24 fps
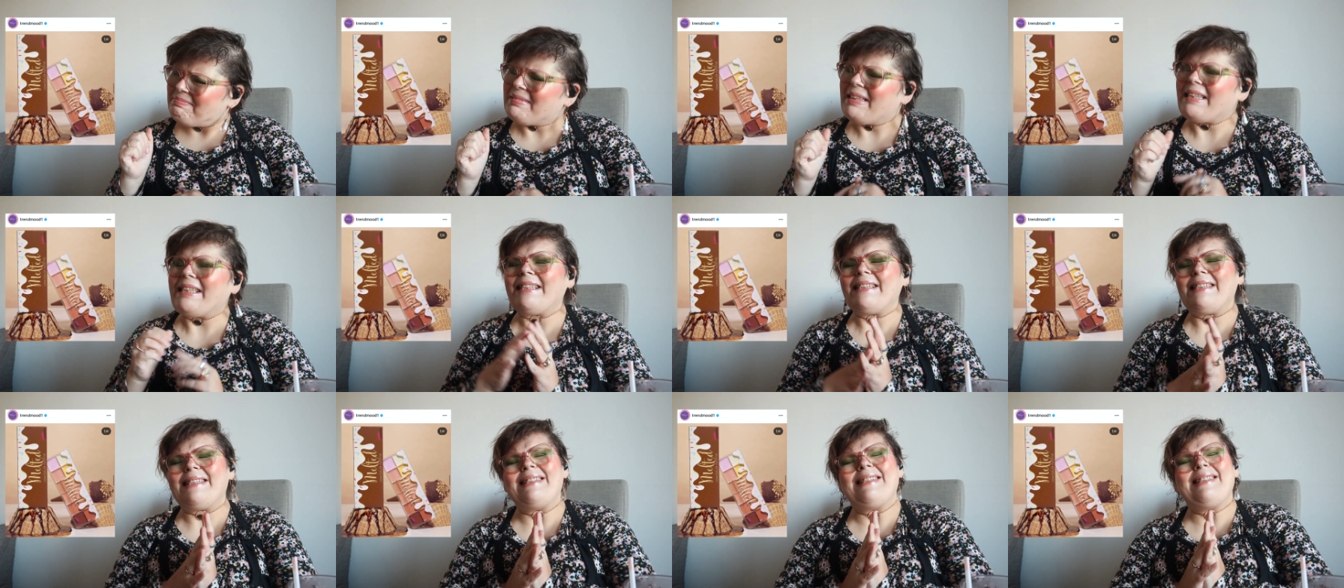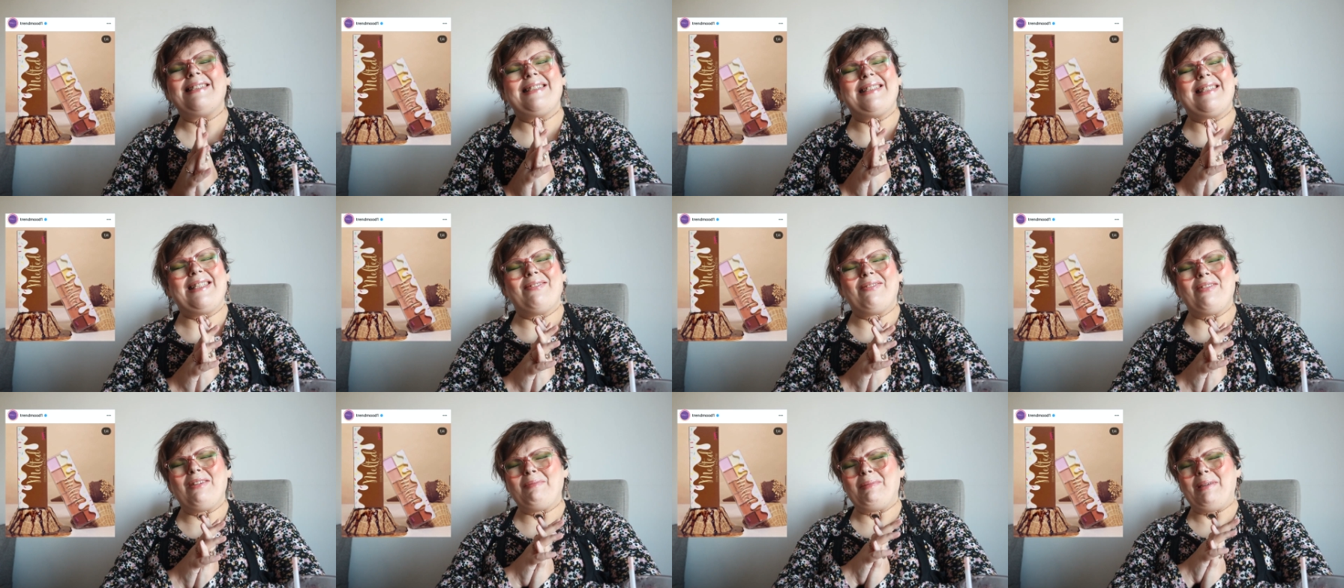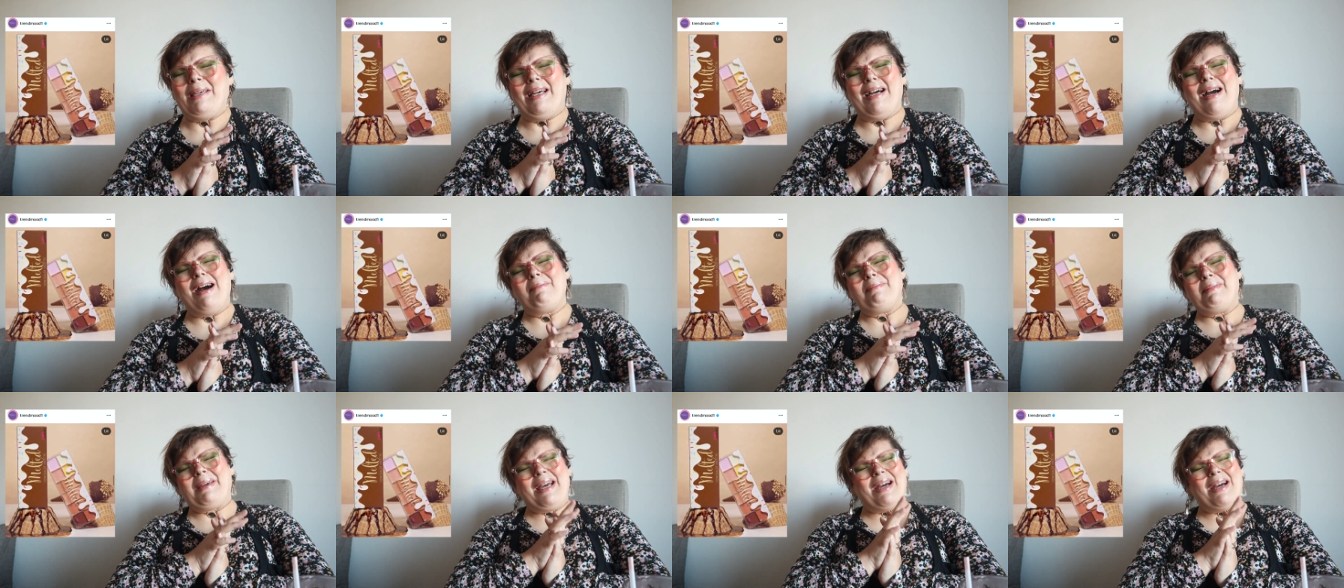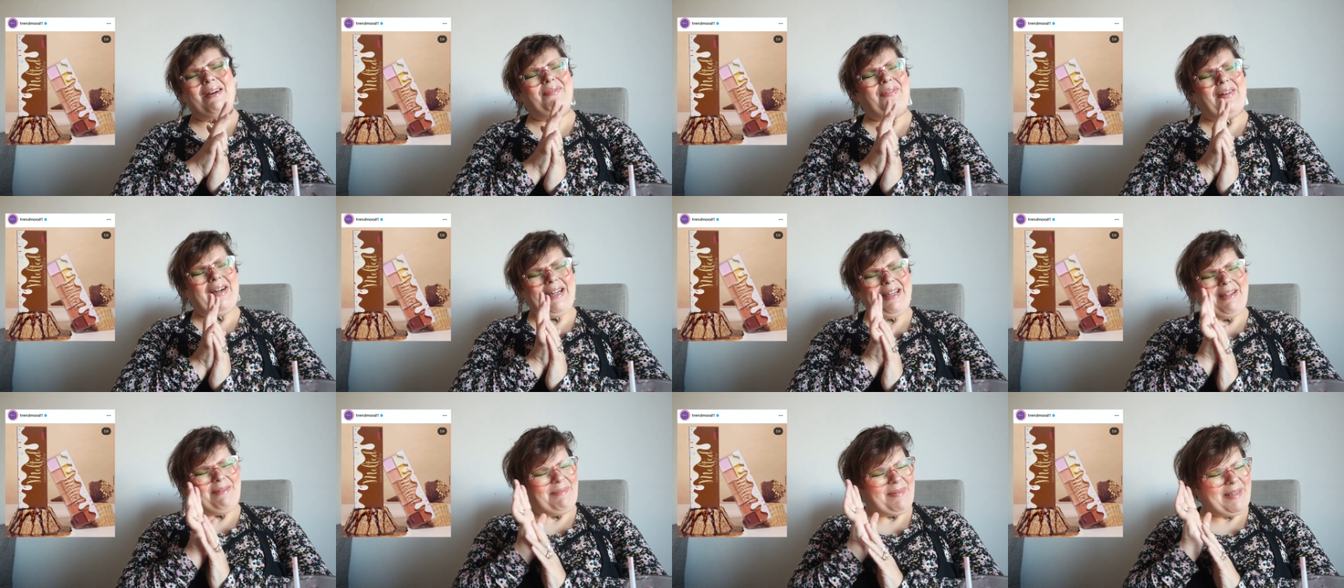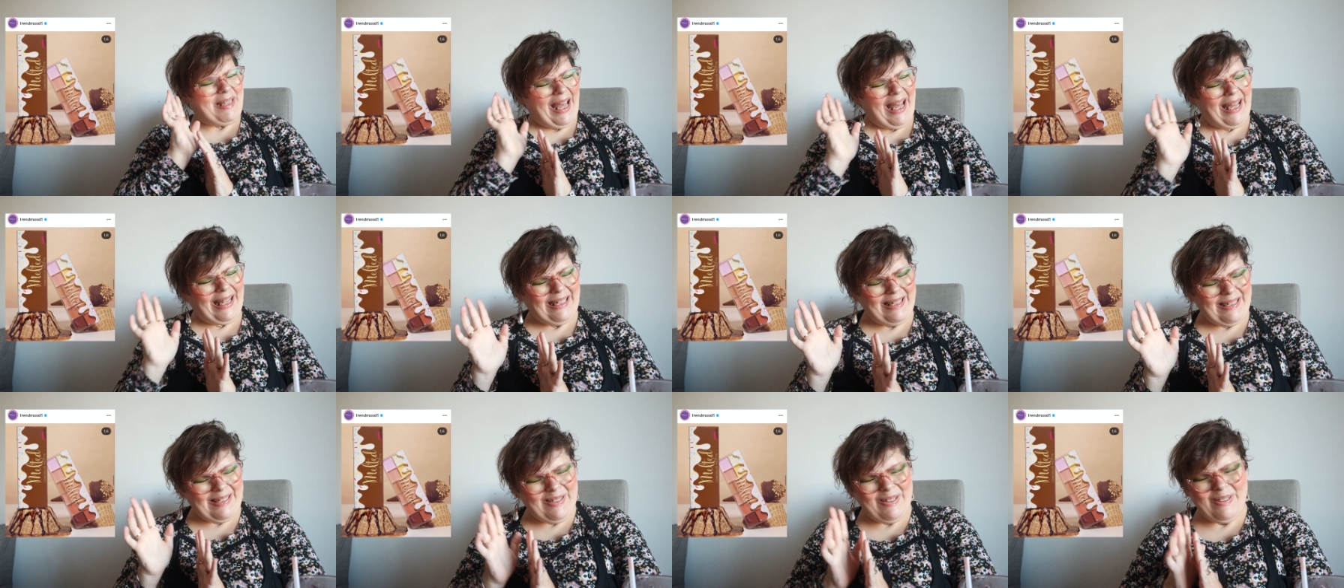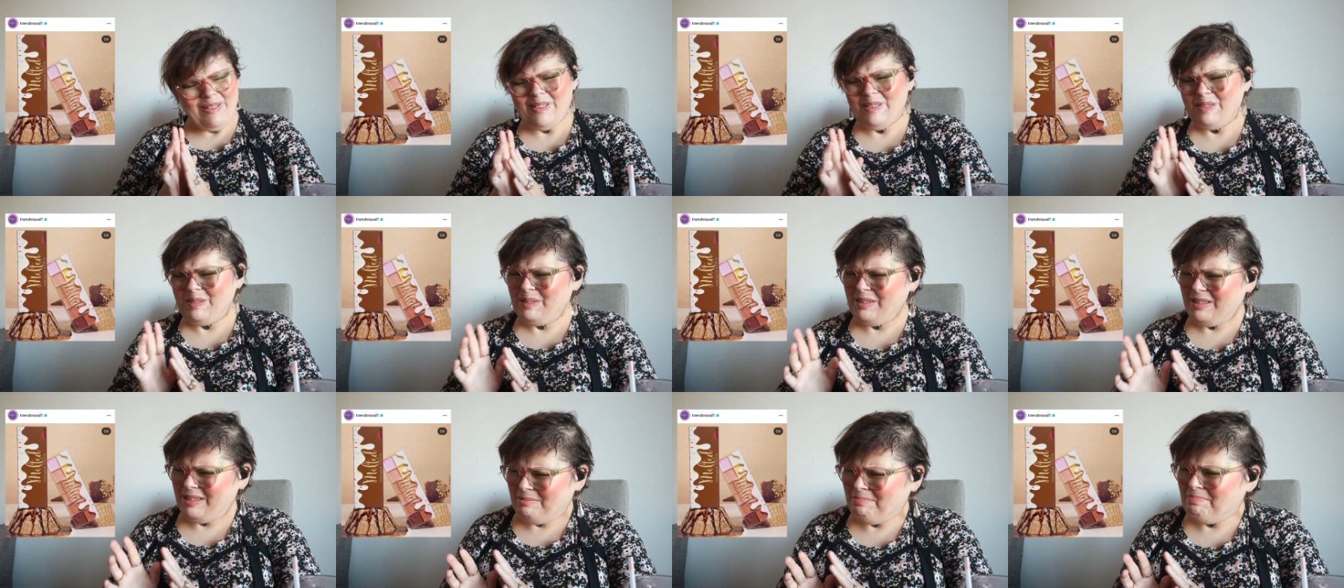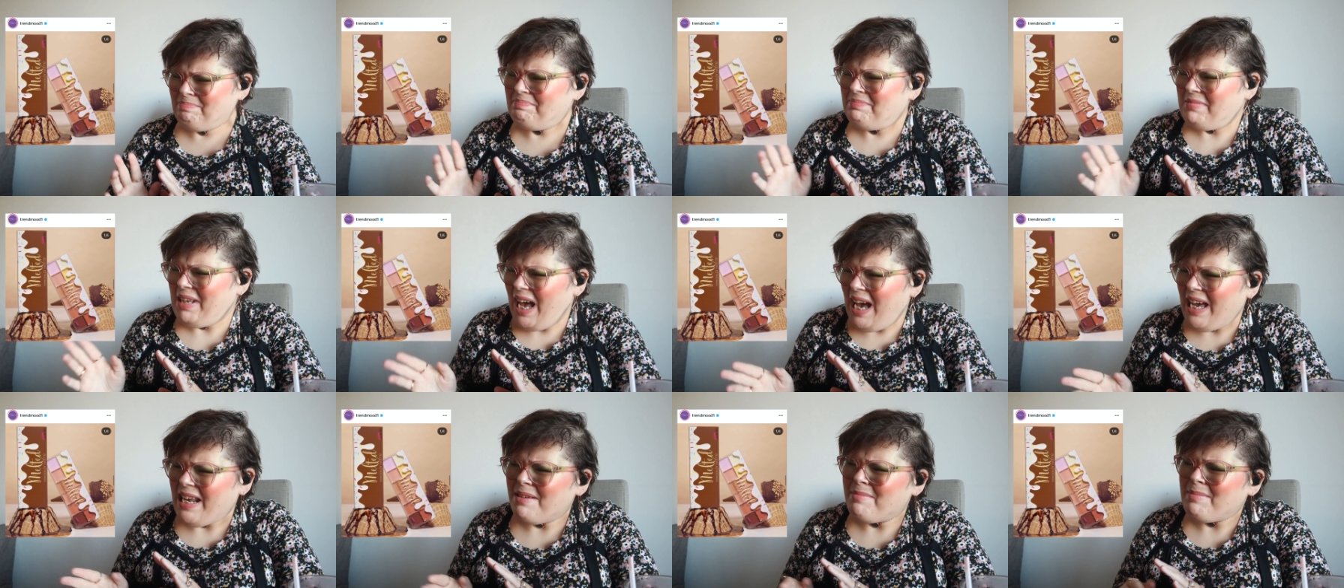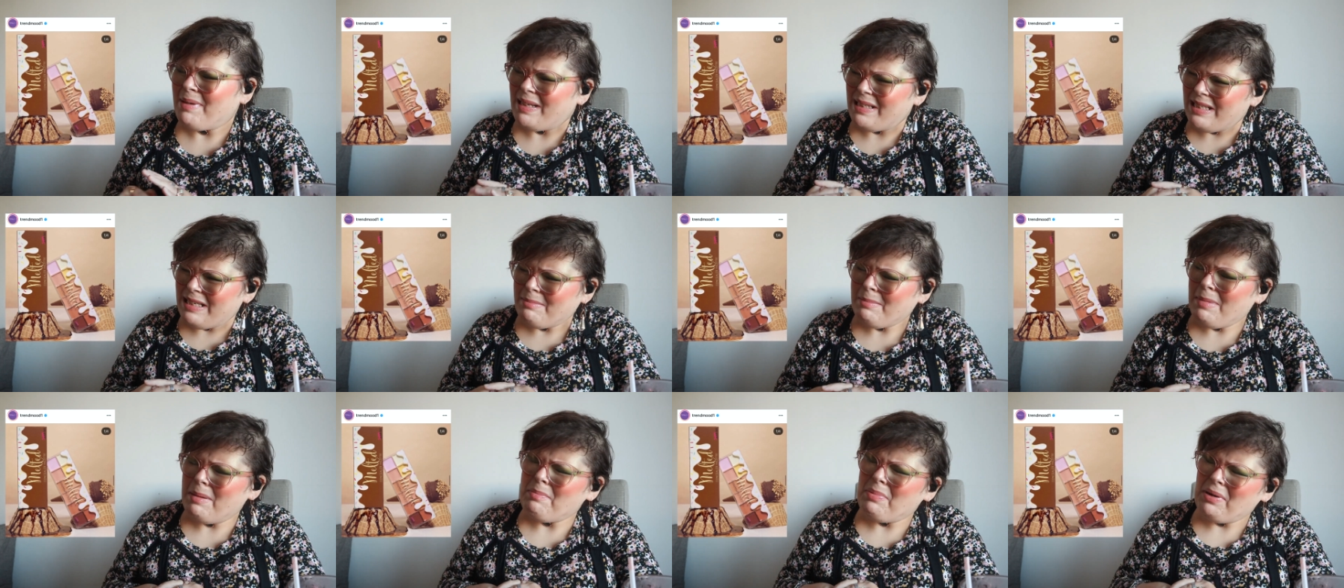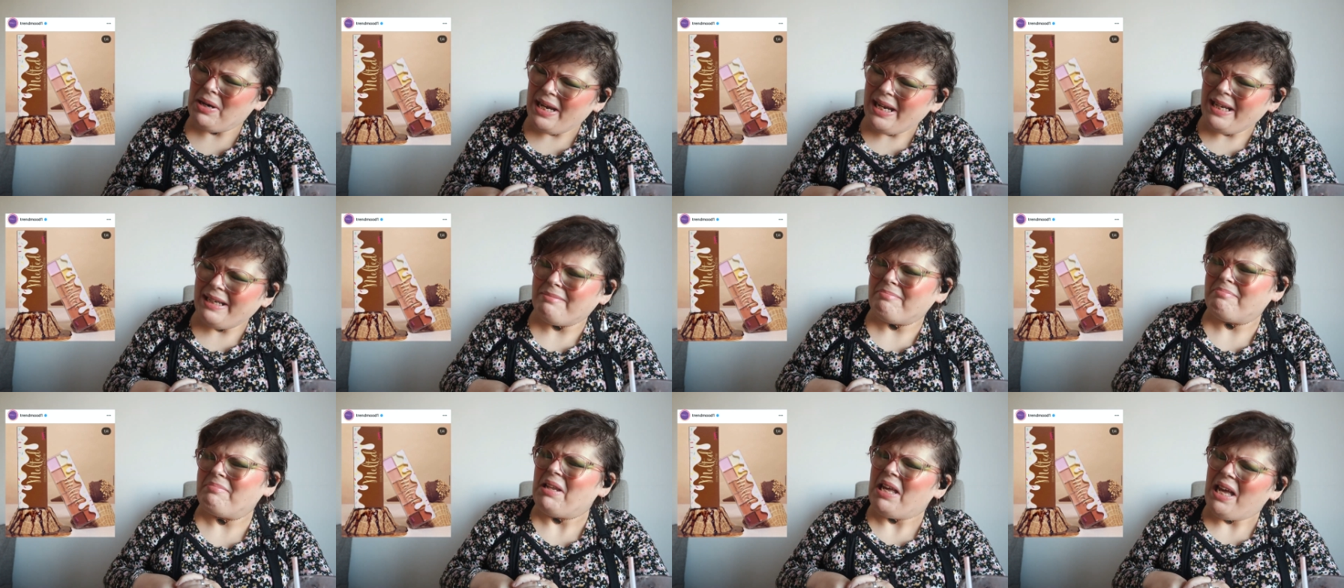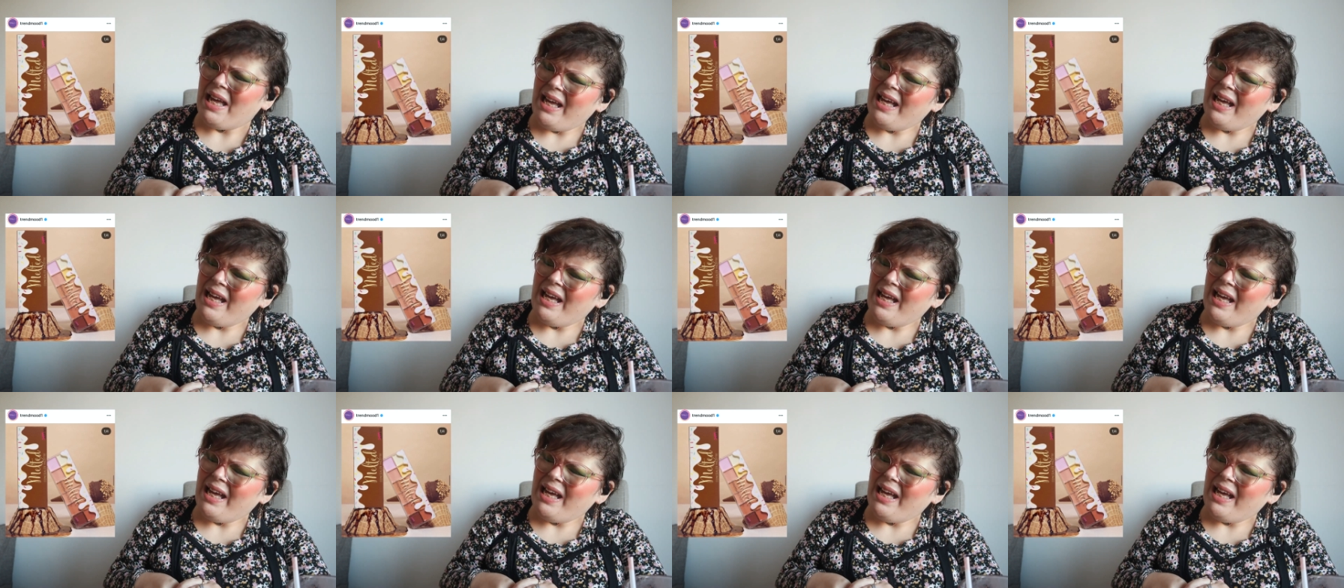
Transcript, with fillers: This is just giving me copycat vibes, and it's also kind of melting my brain.